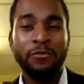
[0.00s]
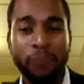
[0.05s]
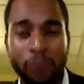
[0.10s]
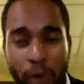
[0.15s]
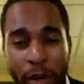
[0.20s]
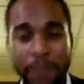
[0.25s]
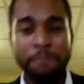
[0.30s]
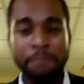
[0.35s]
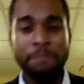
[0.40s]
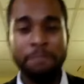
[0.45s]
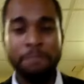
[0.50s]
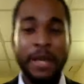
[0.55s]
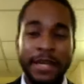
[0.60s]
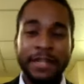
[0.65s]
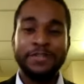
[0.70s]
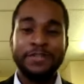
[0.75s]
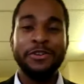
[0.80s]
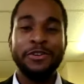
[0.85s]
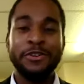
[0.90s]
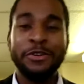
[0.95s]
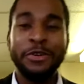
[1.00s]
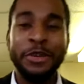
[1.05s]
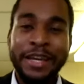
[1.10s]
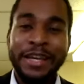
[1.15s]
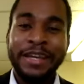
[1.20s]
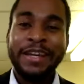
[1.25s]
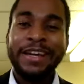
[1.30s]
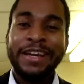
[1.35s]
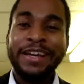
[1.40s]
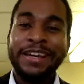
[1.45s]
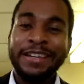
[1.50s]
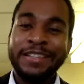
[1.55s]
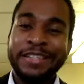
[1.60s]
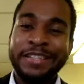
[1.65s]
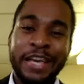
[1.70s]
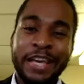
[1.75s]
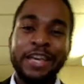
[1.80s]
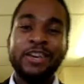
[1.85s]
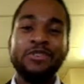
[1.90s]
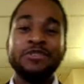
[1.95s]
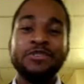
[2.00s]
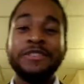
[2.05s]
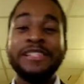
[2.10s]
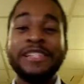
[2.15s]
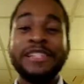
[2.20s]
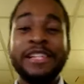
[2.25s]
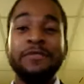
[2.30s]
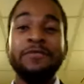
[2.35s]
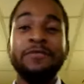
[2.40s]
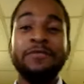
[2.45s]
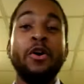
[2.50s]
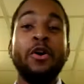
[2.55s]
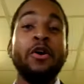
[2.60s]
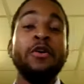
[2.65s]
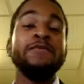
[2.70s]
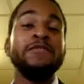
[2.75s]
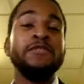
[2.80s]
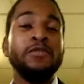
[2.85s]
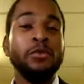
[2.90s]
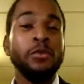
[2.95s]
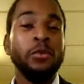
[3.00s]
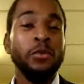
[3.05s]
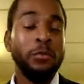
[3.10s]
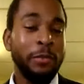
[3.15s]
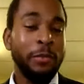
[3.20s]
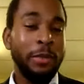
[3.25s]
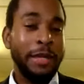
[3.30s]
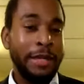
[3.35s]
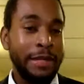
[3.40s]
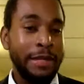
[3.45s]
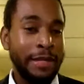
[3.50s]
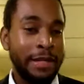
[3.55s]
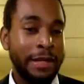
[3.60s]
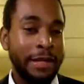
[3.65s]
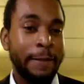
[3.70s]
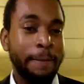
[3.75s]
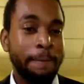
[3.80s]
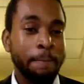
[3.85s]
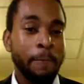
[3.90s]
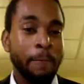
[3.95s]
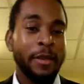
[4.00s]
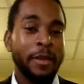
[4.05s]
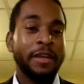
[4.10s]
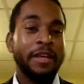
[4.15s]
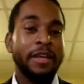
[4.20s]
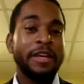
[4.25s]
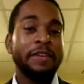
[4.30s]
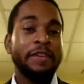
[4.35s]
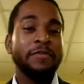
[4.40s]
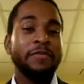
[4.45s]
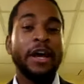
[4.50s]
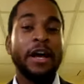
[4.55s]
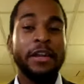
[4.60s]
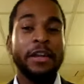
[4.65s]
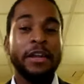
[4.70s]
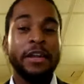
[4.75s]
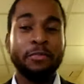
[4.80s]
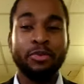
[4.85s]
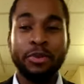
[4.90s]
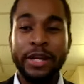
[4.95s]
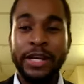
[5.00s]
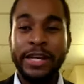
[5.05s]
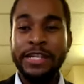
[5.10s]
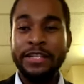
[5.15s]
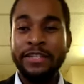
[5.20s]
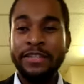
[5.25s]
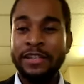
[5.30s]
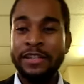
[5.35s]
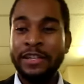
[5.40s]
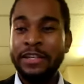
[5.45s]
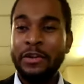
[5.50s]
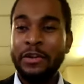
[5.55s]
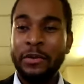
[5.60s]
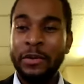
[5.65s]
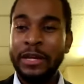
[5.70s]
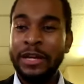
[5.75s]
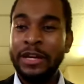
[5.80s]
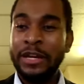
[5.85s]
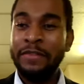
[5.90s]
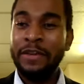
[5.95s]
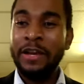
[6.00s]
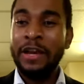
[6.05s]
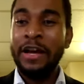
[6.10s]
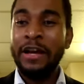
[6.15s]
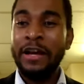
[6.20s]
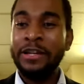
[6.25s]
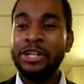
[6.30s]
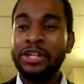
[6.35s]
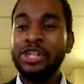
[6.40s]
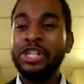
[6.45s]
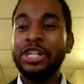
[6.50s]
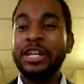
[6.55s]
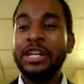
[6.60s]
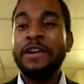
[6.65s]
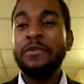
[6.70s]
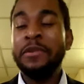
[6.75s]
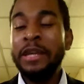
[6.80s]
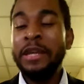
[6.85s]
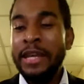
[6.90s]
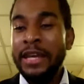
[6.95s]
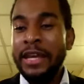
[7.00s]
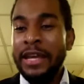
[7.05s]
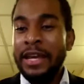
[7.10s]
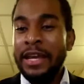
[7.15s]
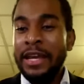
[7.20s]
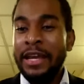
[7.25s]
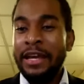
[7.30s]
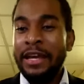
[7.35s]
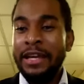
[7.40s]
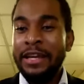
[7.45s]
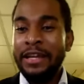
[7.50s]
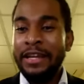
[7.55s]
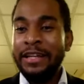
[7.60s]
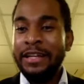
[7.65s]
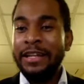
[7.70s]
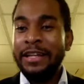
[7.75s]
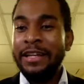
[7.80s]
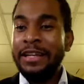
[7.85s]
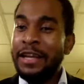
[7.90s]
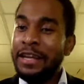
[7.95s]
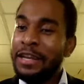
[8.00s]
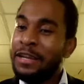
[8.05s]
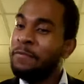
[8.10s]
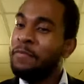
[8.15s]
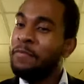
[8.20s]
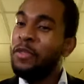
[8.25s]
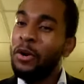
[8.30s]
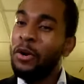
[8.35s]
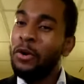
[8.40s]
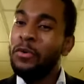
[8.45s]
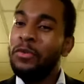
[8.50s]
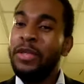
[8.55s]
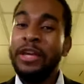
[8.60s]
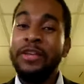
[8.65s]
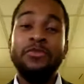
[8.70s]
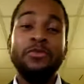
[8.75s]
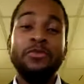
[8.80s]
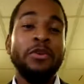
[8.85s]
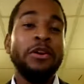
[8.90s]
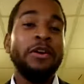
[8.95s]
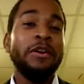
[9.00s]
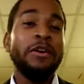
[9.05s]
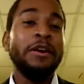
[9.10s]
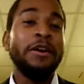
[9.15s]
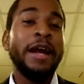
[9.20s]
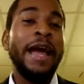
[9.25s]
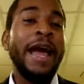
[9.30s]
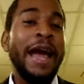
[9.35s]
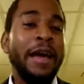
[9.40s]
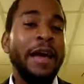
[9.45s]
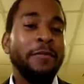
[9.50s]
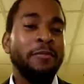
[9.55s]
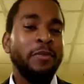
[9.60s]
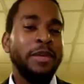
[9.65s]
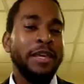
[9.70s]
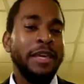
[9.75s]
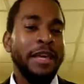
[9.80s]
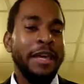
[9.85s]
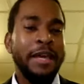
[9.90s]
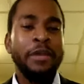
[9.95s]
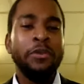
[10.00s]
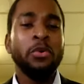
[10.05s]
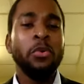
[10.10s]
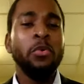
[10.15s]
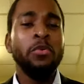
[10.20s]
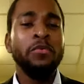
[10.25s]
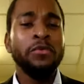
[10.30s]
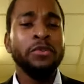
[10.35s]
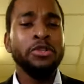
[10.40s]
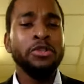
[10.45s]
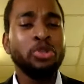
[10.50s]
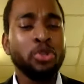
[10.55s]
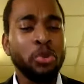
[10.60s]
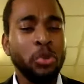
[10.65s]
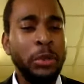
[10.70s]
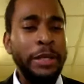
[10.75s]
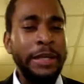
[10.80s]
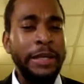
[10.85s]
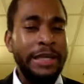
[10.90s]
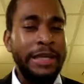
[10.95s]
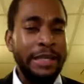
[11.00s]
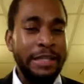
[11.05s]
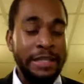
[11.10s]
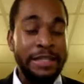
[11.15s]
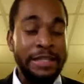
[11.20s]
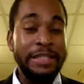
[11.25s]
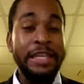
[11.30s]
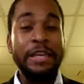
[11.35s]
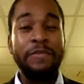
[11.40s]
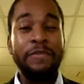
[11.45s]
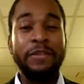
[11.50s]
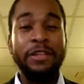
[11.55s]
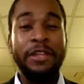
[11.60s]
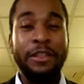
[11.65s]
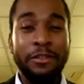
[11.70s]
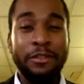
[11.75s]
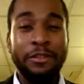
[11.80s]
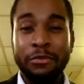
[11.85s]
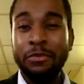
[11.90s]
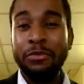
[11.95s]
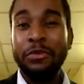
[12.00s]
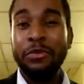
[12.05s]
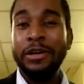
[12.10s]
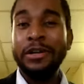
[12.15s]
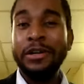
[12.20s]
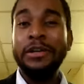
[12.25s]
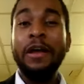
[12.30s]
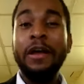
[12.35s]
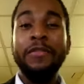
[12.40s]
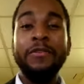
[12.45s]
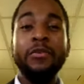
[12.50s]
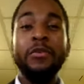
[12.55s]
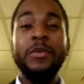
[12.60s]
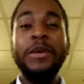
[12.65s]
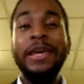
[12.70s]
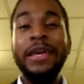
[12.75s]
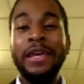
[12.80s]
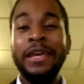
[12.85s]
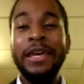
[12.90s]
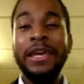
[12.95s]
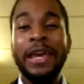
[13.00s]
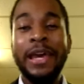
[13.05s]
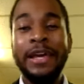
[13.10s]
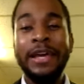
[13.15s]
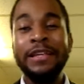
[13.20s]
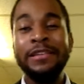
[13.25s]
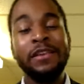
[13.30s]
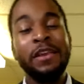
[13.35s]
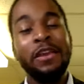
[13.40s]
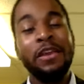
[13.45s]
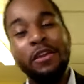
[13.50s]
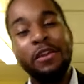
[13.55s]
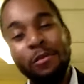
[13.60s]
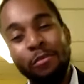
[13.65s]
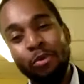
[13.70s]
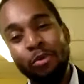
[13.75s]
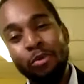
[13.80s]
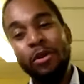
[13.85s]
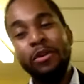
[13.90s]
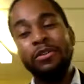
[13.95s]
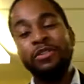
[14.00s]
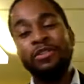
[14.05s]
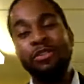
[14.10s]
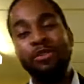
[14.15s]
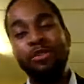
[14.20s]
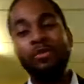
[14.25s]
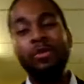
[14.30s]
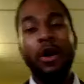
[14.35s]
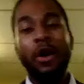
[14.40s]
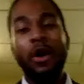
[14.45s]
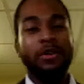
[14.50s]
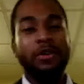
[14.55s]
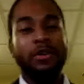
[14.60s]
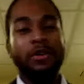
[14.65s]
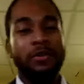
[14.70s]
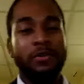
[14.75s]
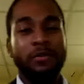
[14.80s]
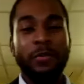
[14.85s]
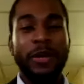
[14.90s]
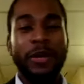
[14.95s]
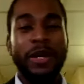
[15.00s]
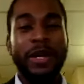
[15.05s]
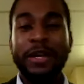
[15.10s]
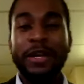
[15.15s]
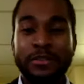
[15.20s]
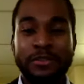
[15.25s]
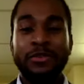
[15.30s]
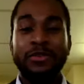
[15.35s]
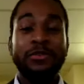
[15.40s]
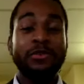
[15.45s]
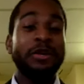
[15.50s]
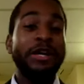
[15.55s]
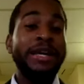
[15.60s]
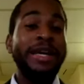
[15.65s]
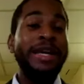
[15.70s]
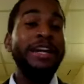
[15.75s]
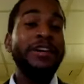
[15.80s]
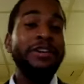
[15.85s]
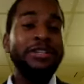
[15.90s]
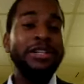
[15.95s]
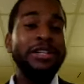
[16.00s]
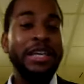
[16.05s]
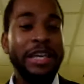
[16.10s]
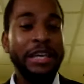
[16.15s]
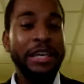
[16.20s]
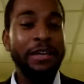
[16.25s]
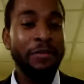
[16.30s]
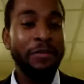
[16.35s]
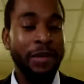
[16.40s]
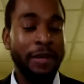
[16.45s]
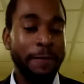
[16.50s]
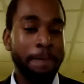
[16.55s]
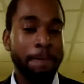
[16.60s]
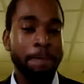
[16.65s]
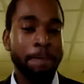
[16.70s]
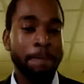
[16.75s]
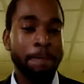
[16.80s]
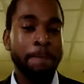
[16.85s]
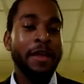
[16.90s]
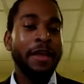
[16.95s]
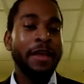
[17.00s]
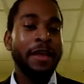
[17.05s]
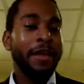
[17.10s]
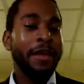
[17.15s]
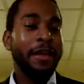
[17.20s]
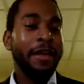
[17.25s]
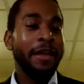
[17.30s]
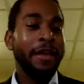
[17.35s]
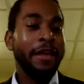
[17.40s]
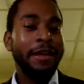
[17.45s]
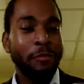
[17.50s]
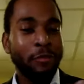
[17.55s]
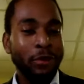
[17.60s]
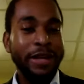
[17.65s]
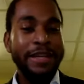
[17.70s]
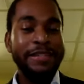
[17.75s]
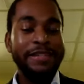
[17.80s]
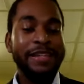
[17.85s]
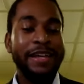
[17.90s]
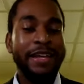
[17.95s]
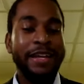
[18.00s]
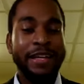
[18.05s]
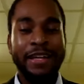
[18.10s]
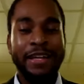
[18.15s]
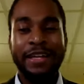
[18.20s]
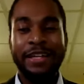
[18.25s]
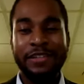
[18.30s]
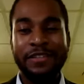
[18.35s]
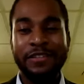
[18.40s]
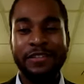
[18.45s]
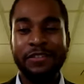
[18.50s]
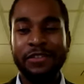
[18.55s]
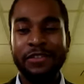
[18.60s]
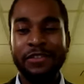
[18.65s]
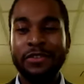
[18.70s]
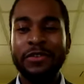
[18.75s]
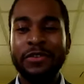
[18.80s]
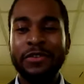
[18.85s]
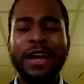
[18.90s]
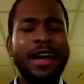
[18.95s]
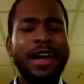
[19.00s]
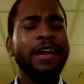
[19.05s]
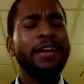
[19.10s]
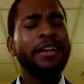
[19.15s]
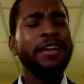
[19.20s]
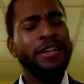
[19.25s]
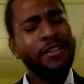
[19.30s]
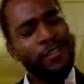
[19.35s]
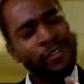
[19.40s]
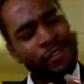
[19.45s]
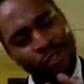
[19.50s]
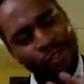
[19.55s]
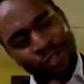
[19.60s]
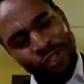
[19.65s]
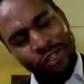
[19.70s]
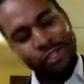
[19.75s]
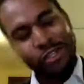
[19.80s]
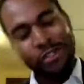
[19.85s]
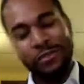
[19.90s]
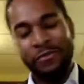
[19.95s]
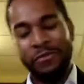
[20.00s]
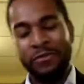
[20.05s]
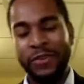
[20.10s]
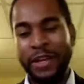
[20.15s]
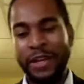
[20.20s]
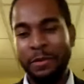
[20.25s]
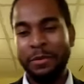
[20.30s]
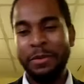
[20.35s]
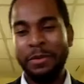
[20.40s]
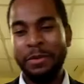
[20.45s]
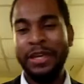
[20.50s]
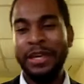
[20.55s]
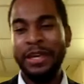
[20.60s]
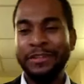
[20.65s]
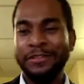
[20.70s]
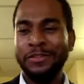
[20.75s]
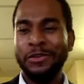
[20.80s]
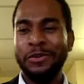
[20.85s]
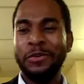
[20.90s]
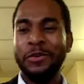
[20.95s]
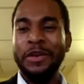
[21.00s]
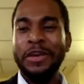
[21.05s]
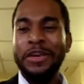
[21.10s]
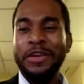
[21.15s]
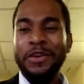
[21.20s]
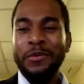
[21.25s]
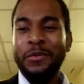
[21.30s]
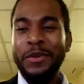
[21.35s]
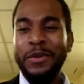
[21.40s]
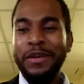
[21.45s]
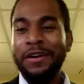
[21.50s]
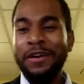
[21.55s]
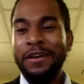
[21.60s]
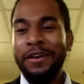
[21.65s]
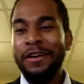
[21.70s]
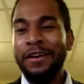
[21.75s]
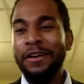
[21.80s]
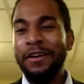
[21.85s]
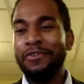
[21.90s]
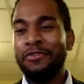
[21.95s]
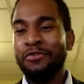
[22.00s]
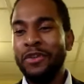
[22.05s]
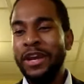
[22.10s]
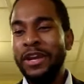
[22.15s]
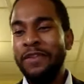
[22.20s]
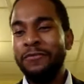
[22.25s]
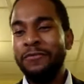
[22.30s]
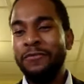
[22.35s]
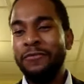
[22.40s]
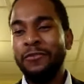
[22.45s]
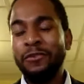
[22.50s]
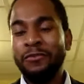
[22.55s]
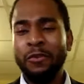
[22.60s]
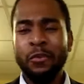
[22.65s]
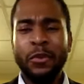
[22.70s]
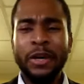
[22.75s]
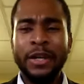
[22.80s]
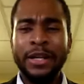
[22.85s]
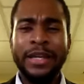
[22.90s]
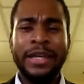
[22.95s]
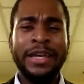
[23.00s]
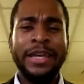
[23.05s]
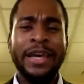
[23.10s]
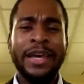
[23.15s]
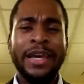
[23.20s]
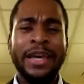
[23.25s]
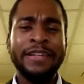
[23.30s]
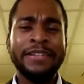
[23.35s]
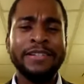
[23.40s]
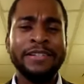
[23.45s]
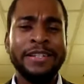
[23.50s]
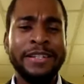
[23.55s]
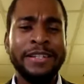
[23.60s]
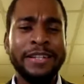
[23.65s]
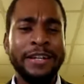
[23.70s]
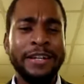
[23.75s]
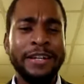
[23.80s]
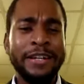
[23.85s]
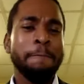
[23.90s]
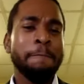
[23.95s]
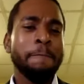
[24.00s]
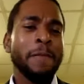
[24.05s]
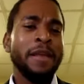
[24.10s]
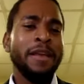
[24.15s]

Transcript: from me to uh, take yourself off Zoom and uh, give God a praise, you know, give God a shout uh, and let Him know that you are happy and overjoyed that safely through another week He has brought you on your way. And so you are here to give Him eh, eh, the praise that He deserves. God is good, family. And so we are grateful for what He has done.